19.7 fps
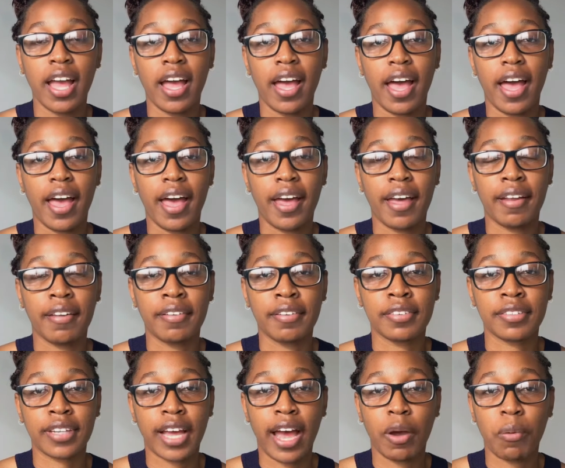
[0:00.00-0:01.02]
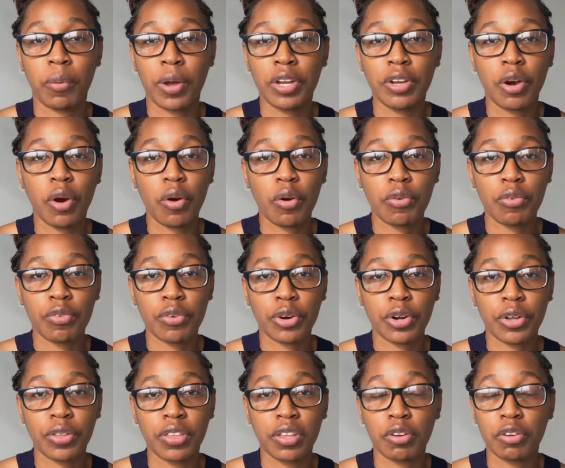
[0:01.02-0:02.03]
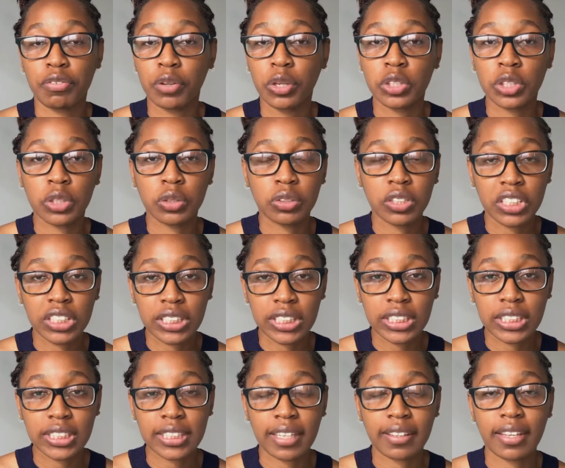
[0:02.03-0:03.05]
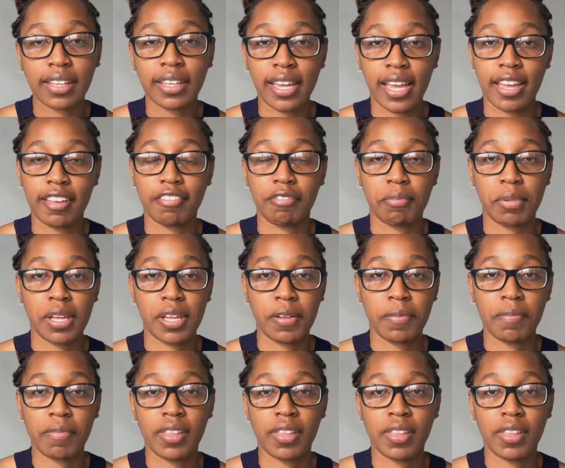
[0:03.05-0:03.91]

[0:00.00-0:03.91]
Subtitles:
and I went over the refusal reasons that they gave me